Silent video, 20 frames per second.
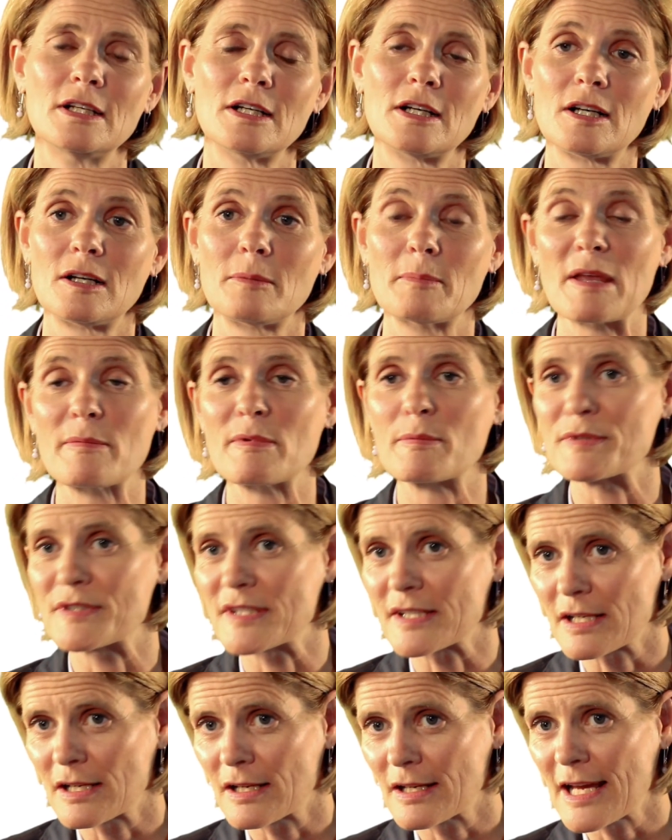maybe
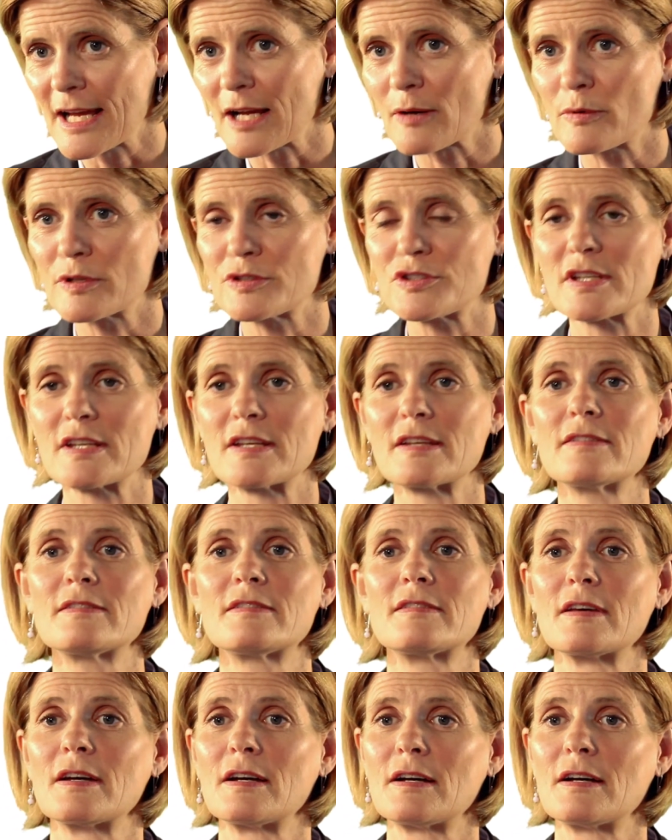particular languages,